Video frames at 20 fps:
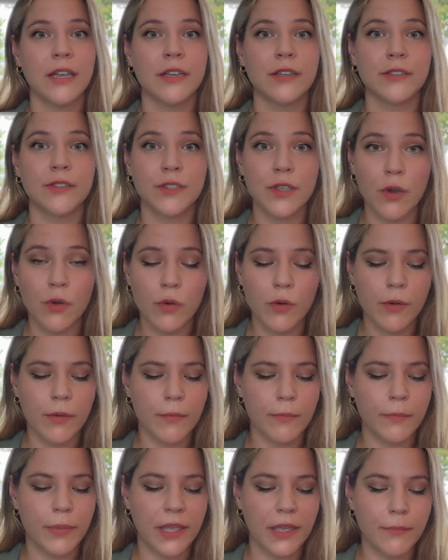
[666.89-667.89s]

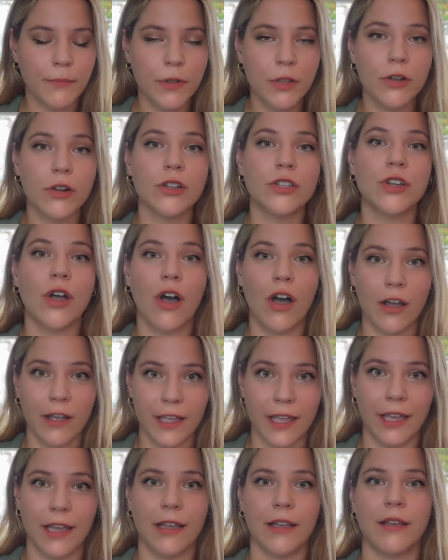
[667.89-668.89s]
So people are
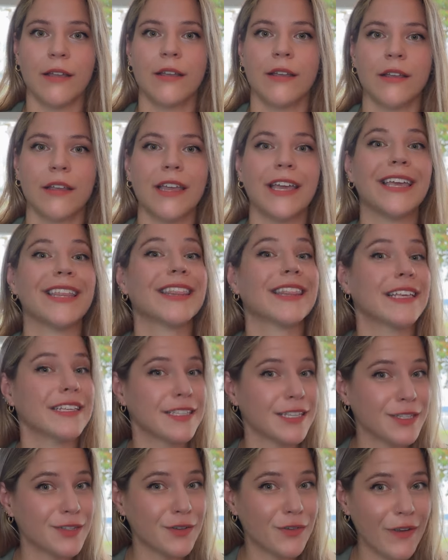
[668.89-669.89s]
talking. This
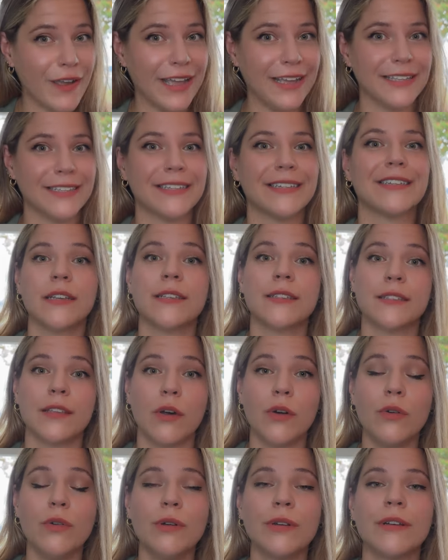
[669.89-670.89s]
is great.
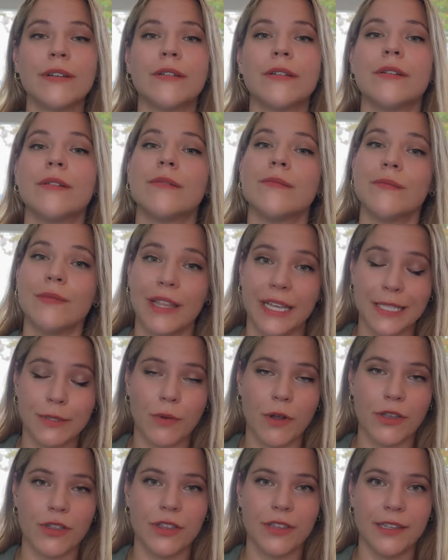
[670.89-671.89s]
So let's
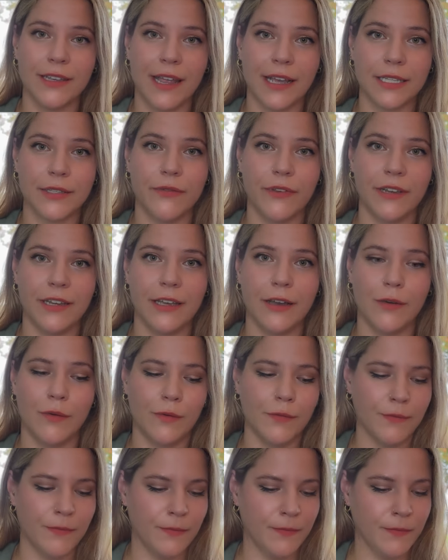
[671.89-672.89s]
watch the next video.